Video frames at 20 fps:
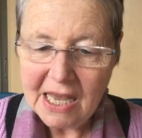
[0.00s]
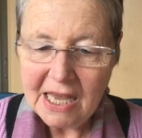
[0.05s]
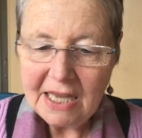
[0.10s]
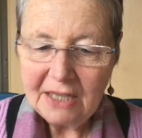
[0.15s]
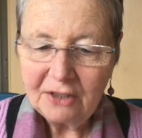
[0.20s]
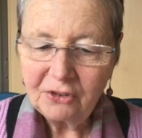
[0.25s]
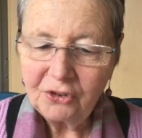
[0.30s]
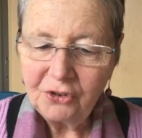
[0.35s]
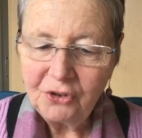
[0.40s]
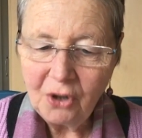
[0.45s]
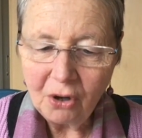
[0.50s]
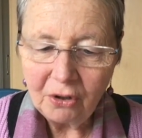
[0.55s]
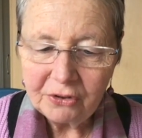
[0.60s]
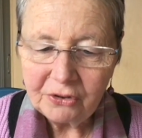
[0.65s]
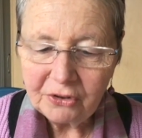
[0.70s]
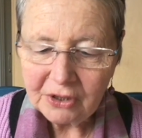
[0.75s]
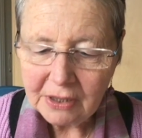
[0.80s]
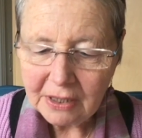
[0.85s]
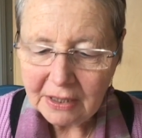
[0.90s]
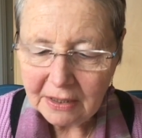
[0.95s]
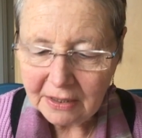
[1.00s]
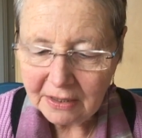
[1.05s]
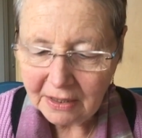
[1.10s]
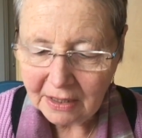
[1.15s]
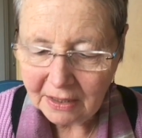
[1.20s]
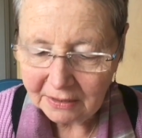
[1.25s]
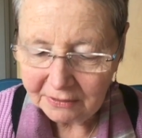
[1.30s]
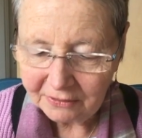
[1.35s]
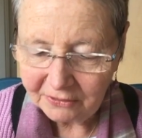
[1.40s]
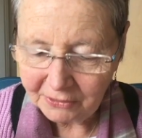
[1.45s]
It's not
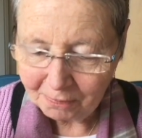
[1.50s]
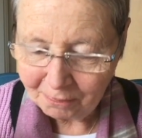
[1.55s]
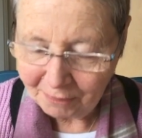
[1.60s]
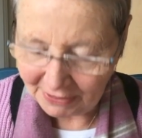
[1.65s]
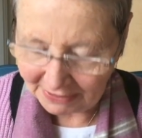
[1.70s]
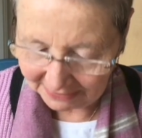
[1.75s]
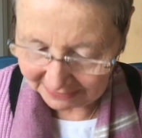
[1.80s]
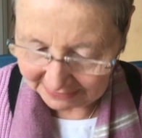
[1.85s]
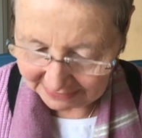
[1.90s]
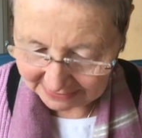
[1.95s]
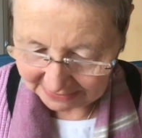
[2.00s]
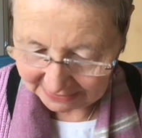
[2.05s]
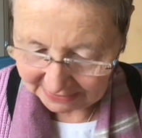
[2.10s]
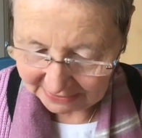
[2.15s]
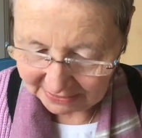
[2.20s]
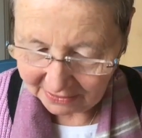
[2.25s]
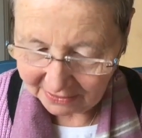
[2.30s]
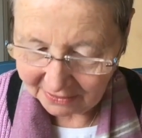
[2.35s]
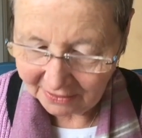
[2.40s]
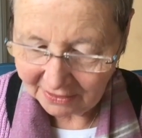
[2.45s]
a debility.